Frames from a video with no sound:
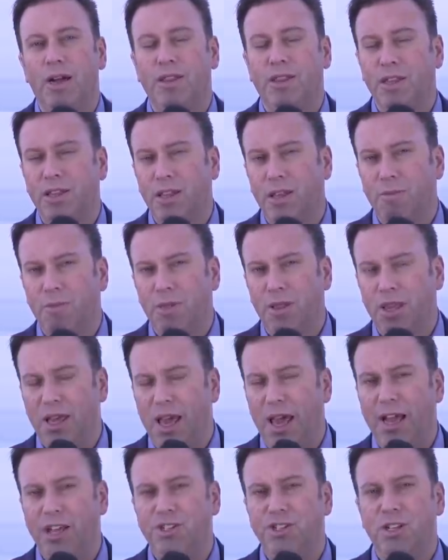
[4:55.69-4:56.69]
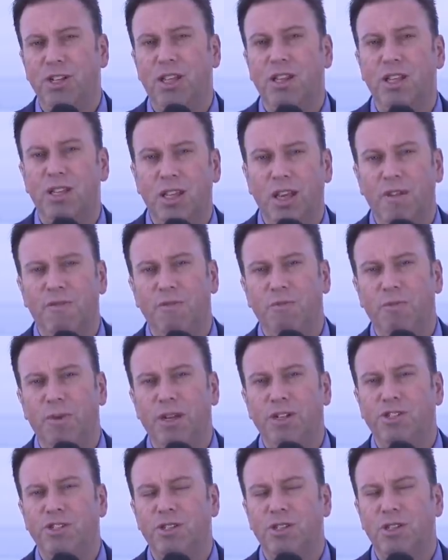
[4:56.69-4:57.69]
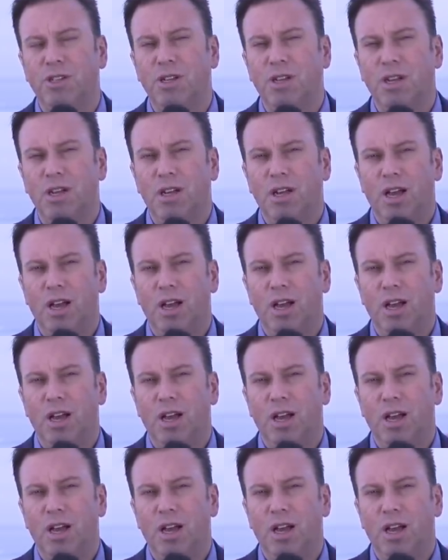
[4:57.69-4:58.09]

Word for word: I think they, the agent. I think they even mentioned.